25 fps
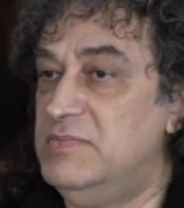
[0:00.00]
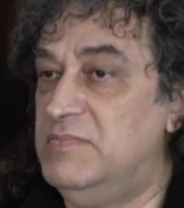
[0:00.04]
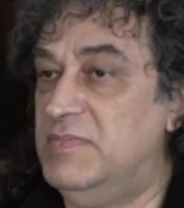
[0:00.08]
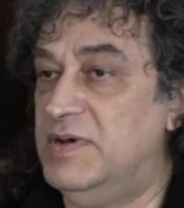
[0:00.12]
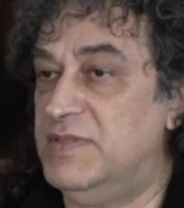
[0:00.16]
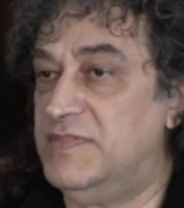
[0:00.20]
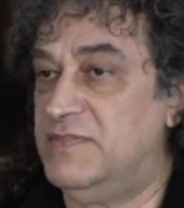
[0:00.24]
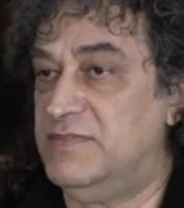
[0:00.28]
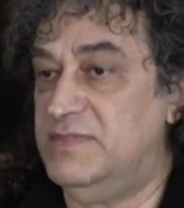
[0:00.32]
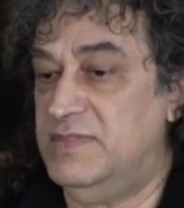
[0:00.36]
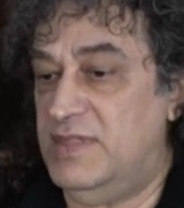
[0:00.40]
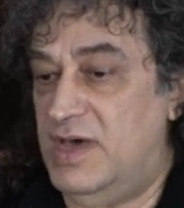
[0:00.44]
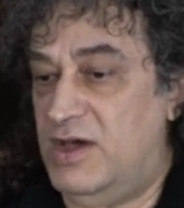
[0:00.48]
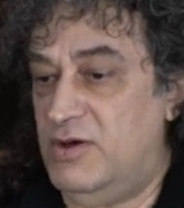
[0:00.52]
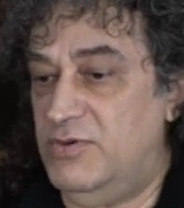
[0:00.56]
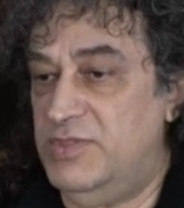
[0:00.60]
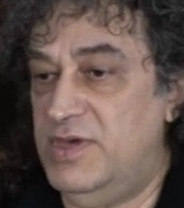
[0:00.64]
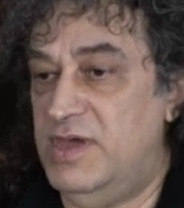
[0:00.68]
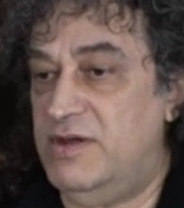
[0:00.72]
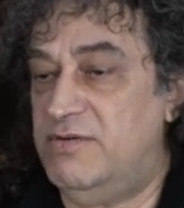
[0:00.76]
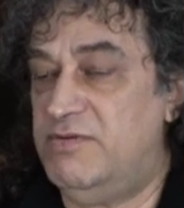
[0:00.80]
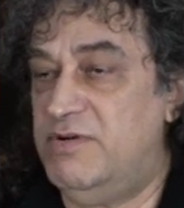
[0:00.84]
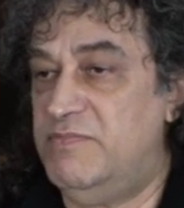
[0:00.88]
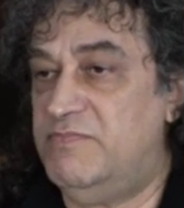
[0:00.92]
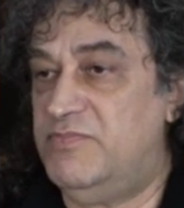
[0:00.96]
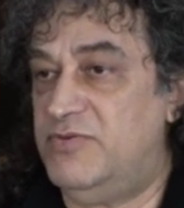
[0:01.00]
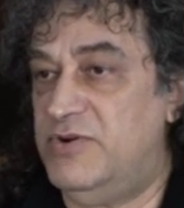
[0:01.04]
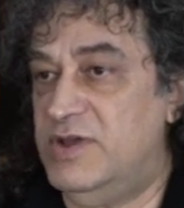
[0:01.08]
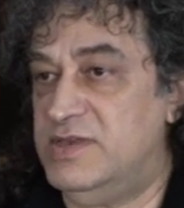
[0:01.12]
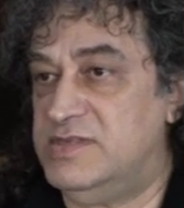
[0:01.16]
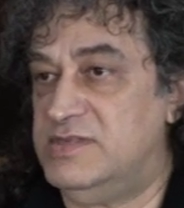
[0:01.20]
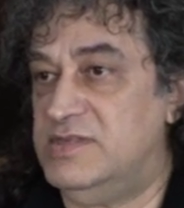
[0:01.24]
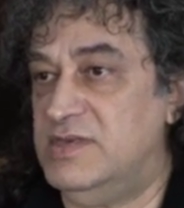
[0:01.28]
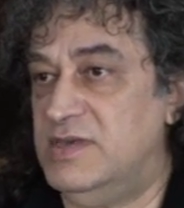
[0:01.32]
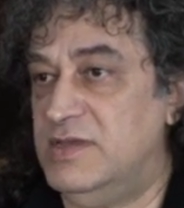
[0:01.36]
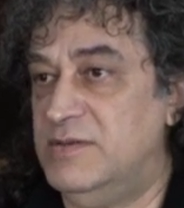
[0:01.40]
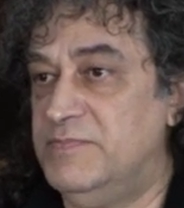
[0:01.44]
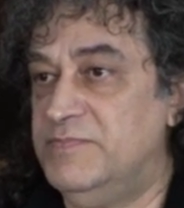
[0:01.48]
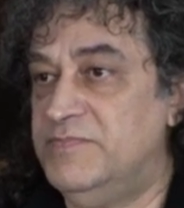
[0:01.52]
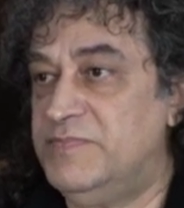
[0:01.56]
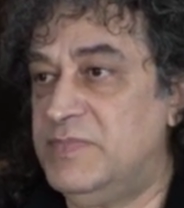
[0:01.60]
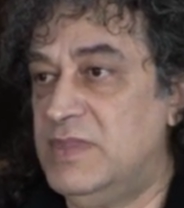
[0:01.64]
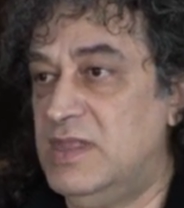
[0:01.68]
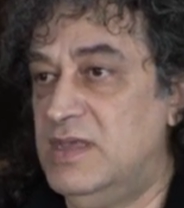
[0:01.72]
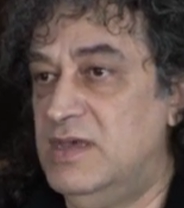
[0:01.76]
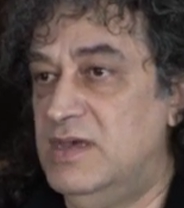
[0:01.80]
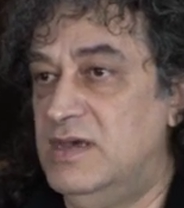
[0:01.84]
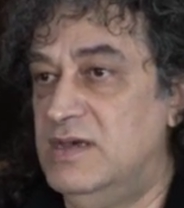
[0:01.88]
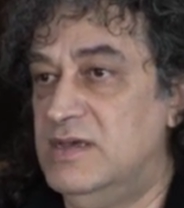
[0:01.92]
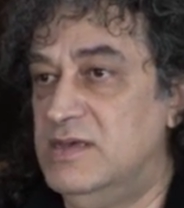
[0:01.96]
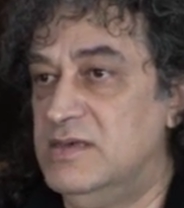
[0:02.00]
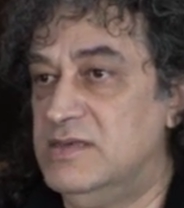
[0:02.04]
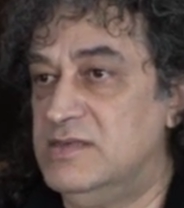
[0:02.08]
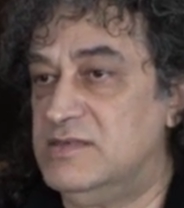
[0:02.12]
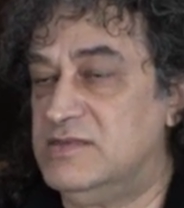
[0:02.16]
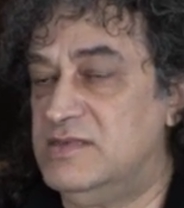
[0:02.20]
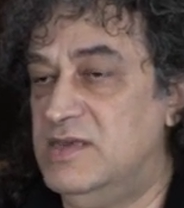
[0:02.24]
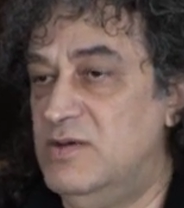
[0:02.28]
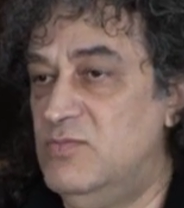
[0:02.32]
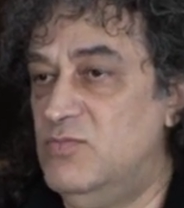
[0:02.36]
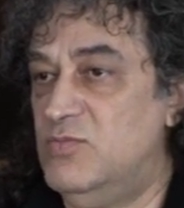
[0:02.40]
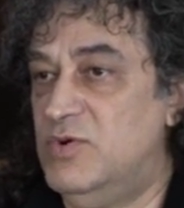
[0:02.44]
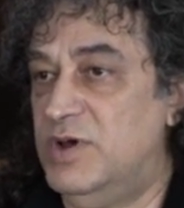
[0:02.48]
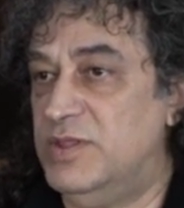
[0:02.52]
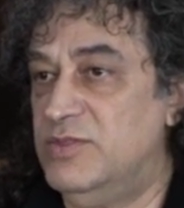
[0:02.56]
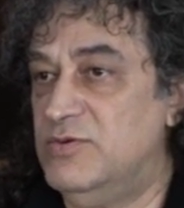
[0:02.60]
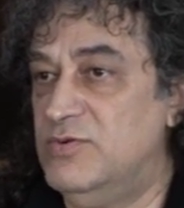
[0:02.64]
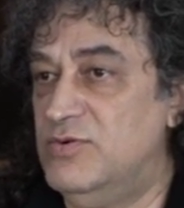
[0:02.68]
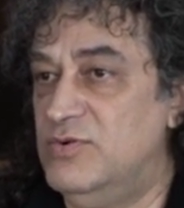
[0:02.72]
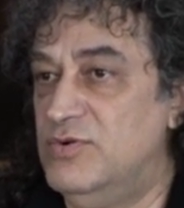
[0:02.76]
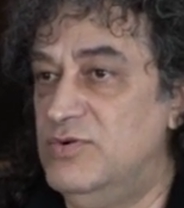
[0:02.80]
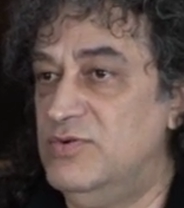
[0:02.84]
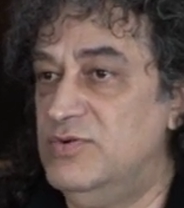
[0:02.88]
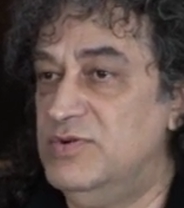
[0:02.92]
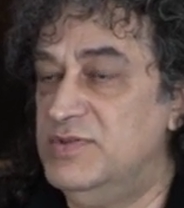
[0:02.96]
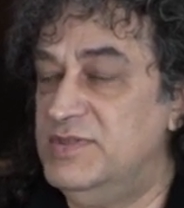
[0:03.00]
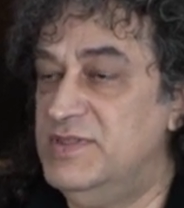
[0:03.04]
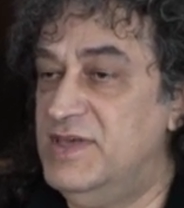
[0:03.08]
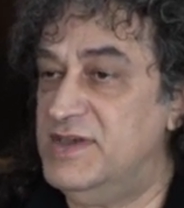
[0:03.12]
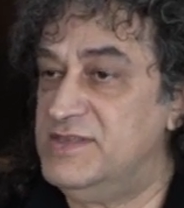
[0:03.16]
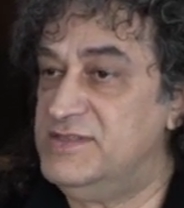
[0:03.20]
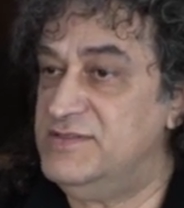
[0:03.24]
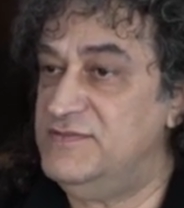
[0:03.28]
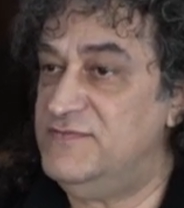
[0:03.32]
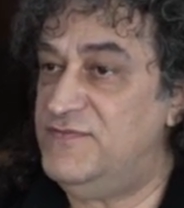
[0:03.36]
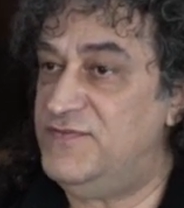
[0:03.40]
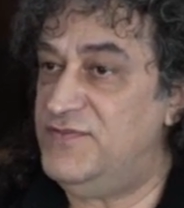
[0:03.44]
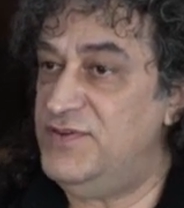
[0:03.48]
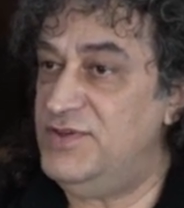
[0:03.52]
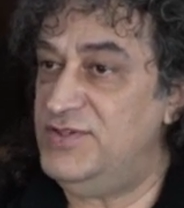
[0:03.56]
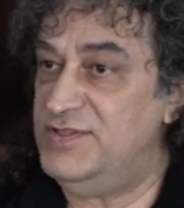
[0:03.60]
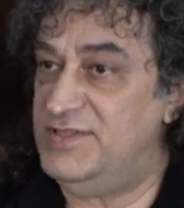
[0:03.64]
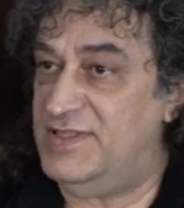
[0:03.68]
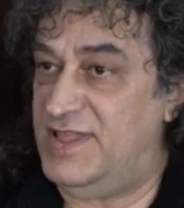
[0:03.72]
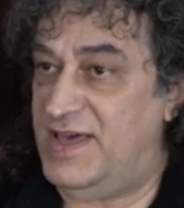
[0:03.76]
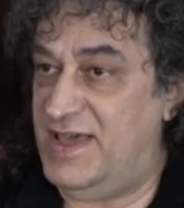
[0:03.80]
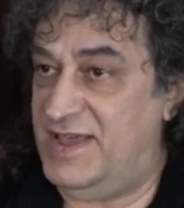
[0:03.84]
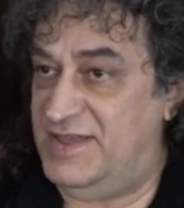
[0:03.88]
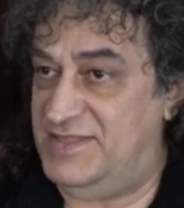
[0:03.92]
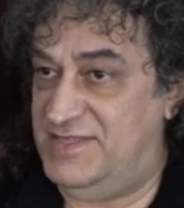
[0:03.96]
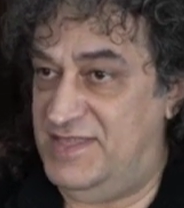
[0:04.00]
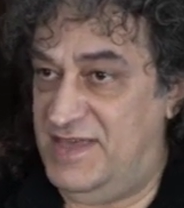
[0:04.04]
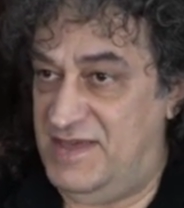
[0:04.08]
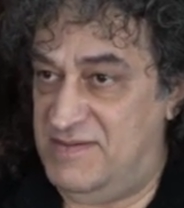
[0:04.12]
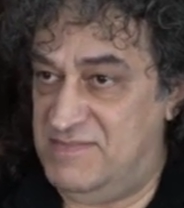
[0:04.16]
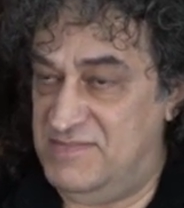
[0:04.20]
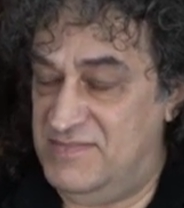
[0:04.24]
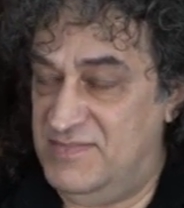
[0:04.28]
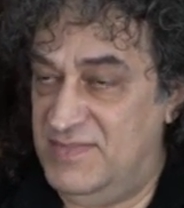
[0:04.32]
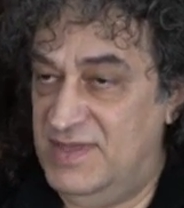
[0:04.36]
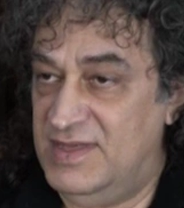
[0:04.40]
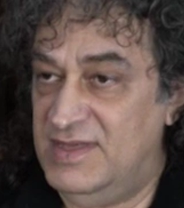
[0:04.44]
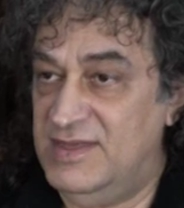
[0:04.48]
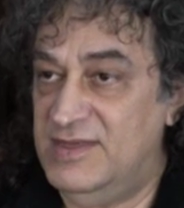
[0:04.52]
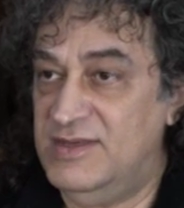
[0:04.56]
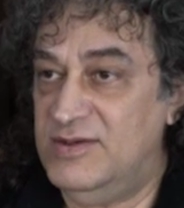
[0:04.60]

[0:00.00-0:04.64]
but now they are repressing someone who doesn't feel like them,